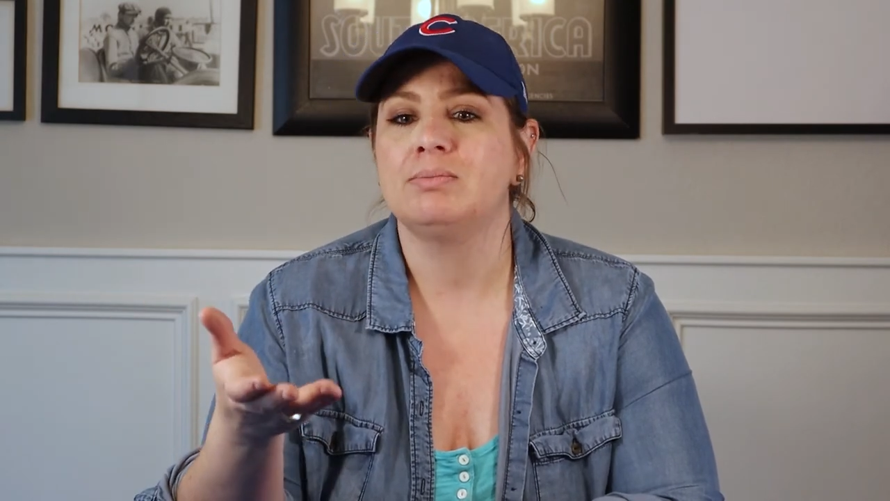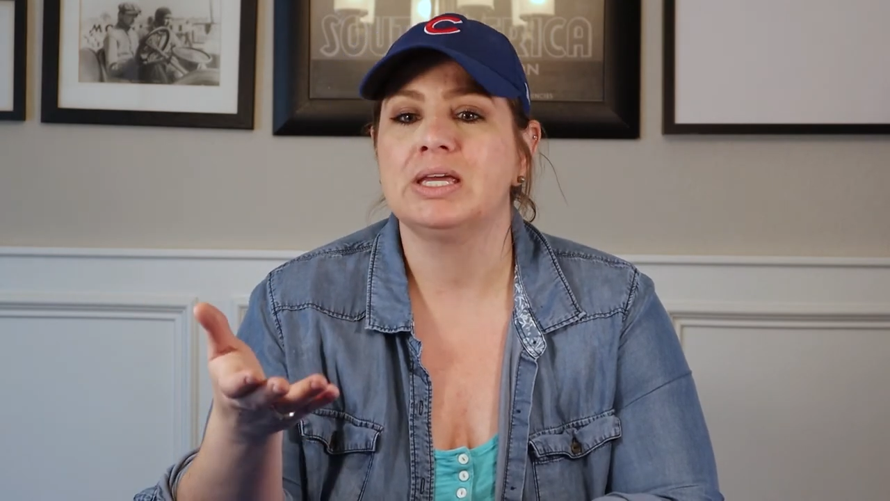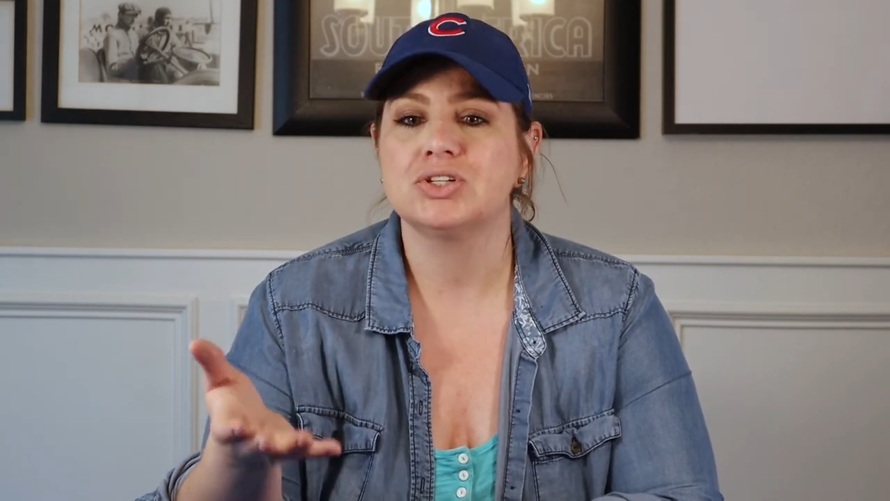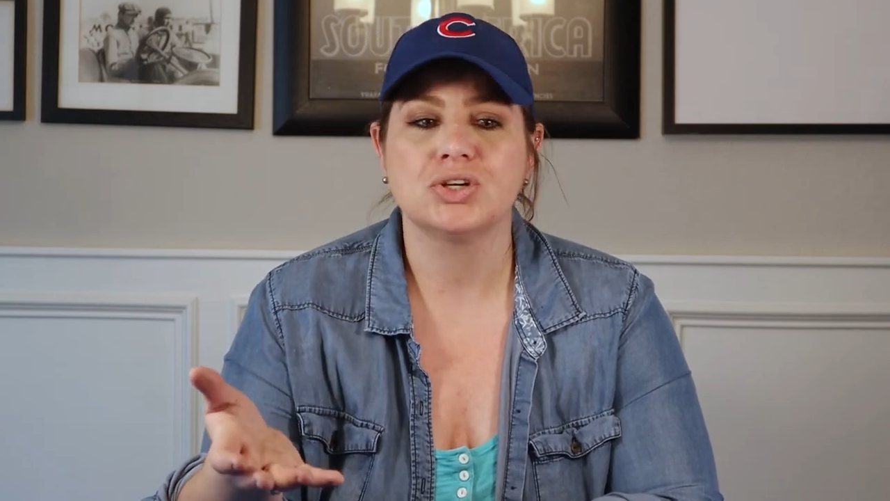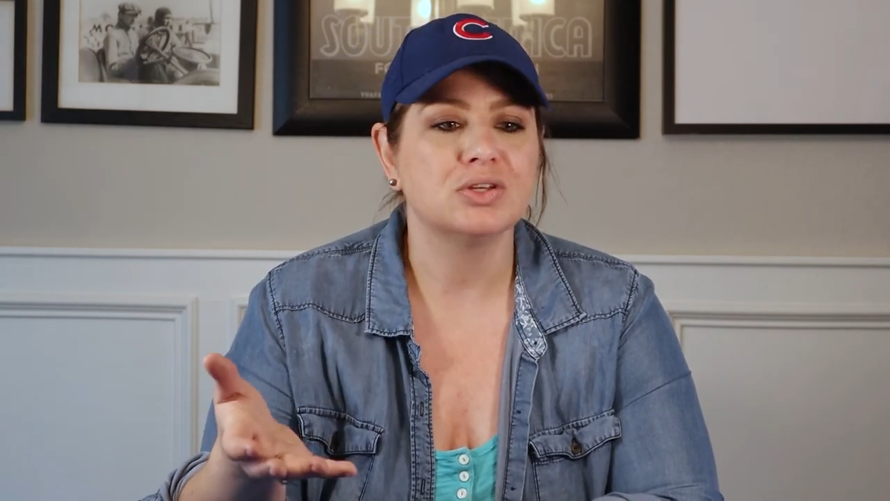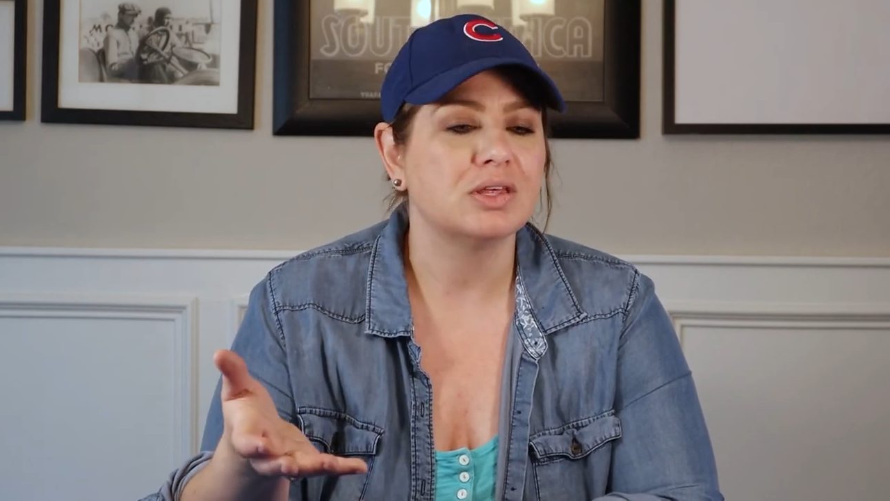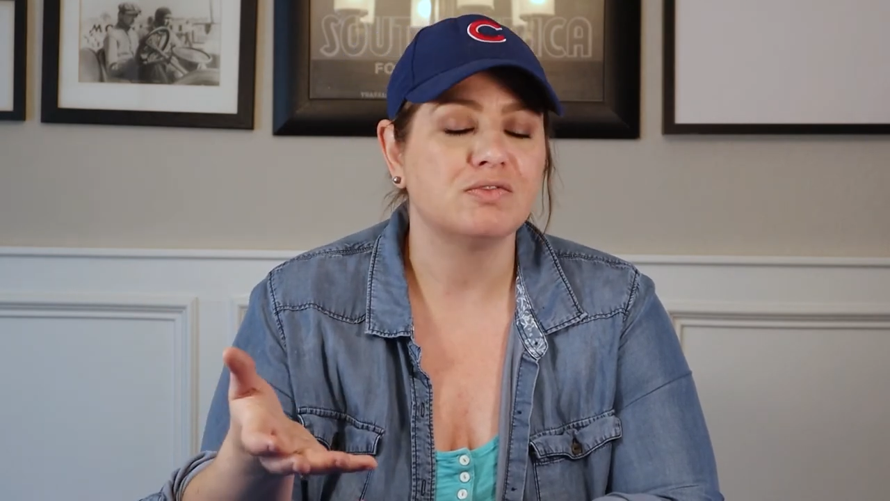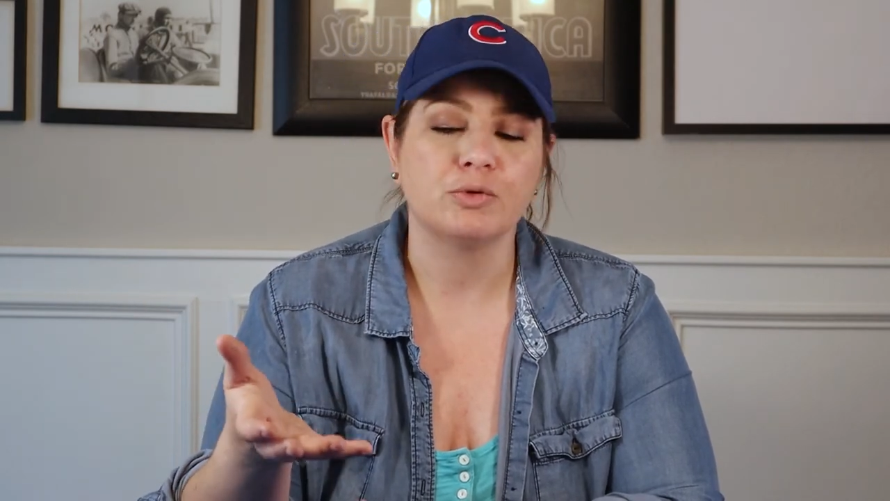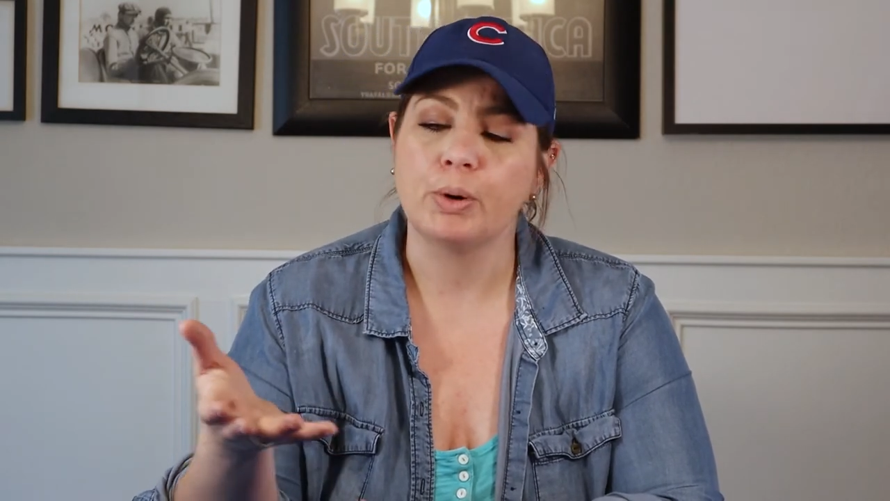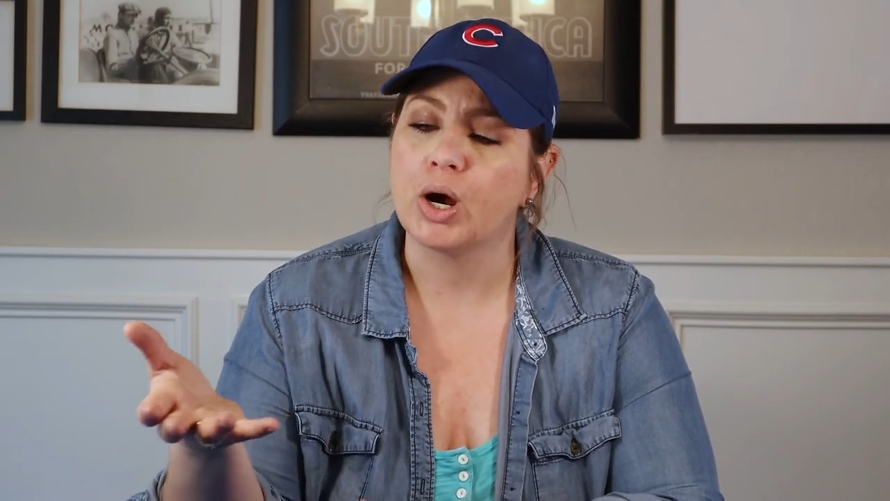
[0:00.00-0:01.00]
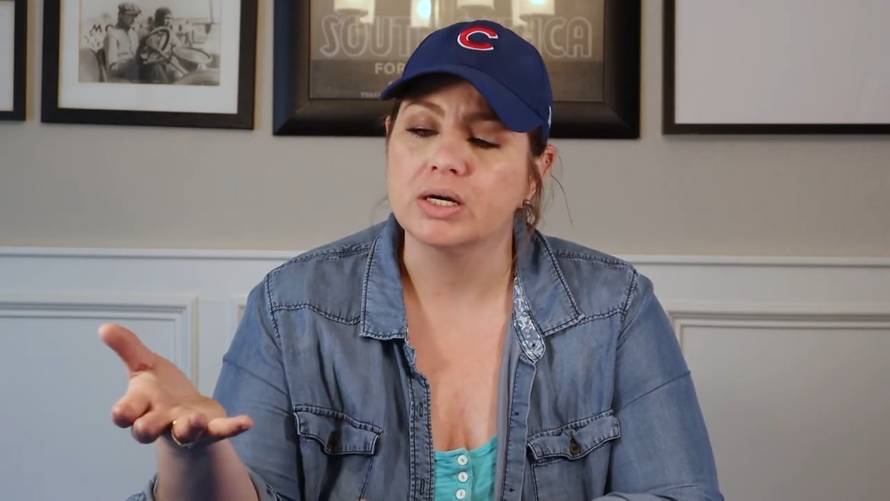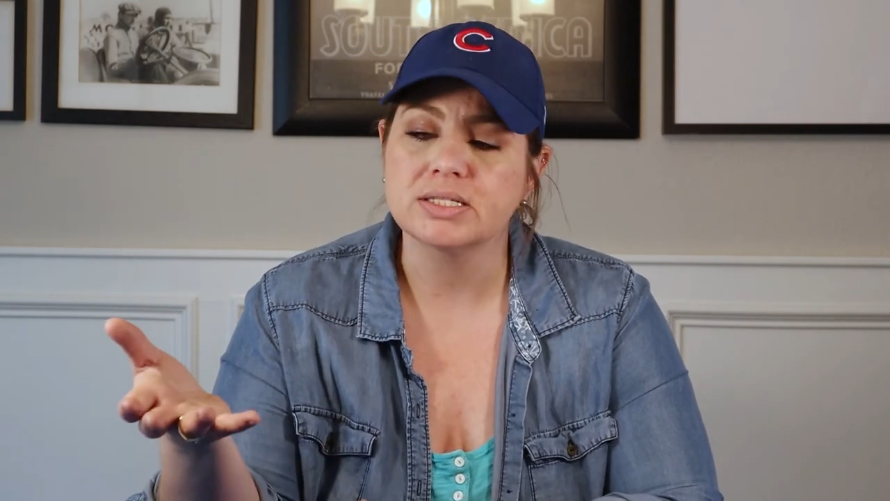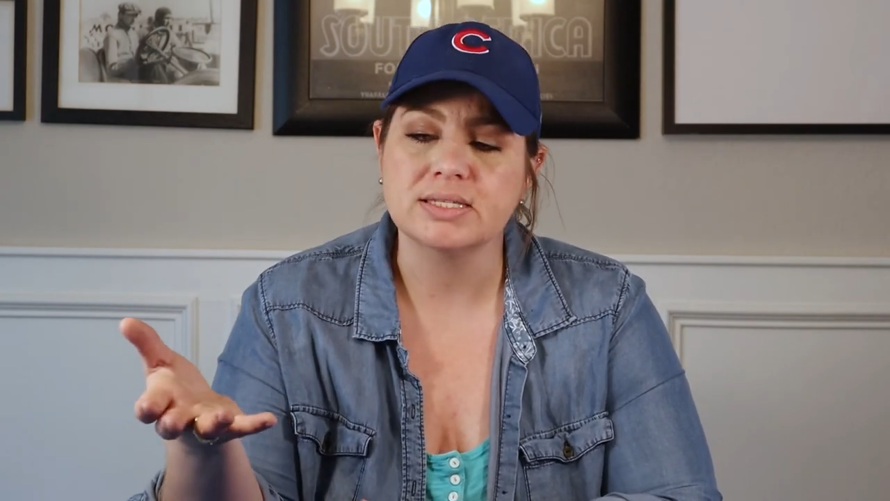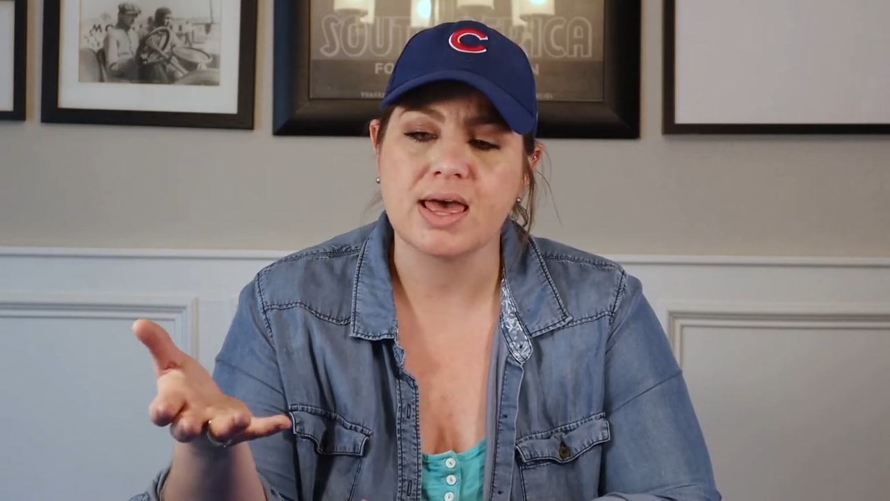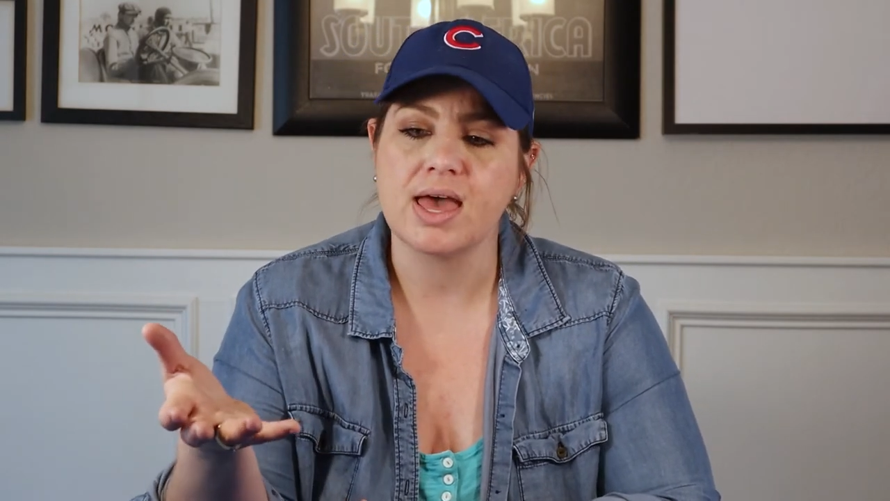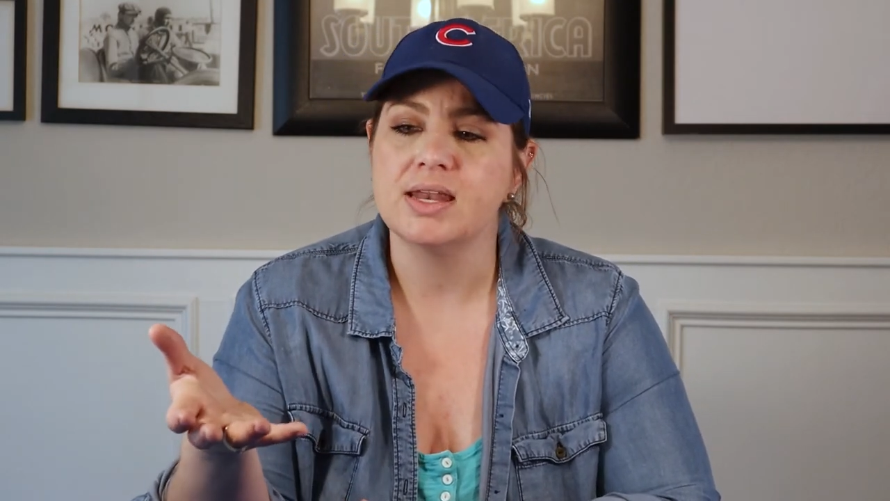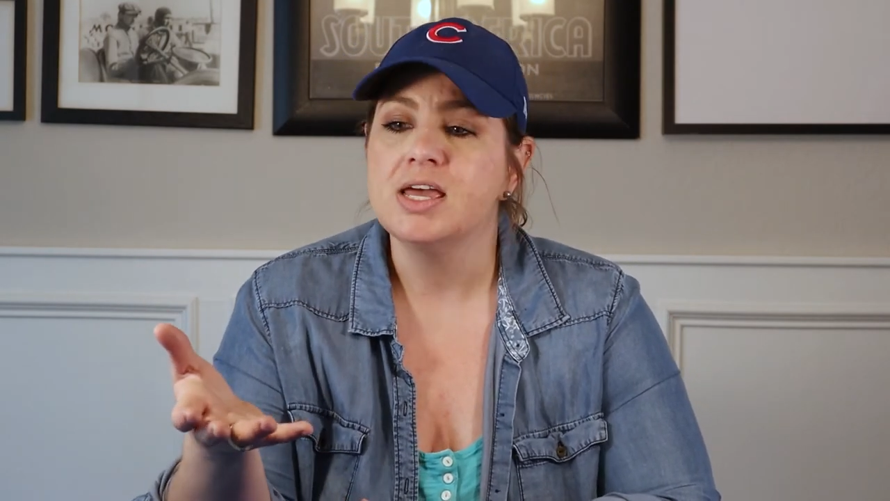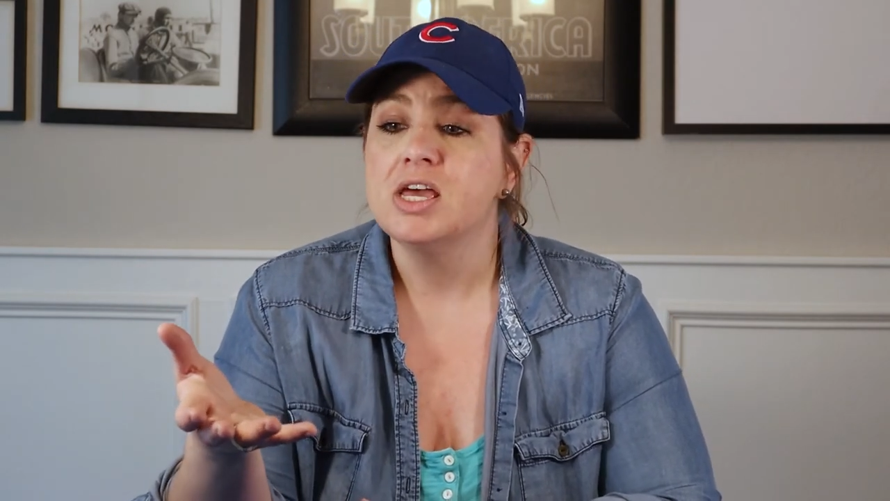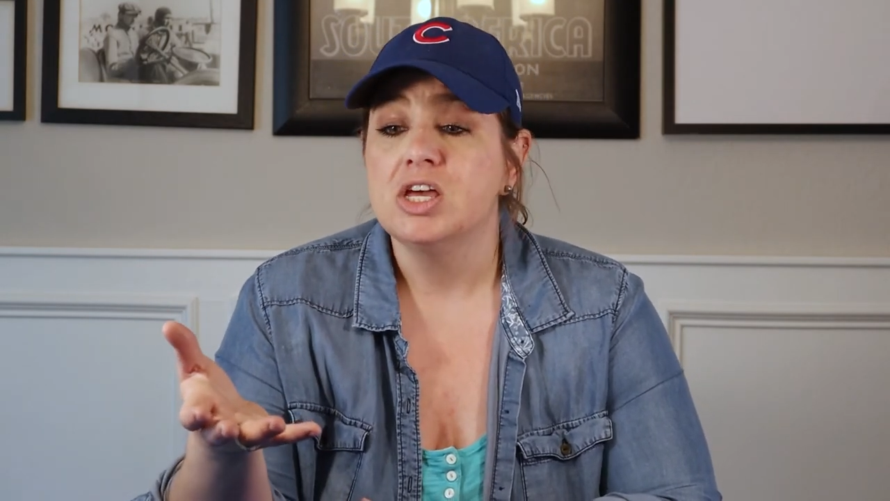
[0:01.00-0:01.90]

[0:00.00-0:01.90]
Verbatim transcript: Make sure that for parts that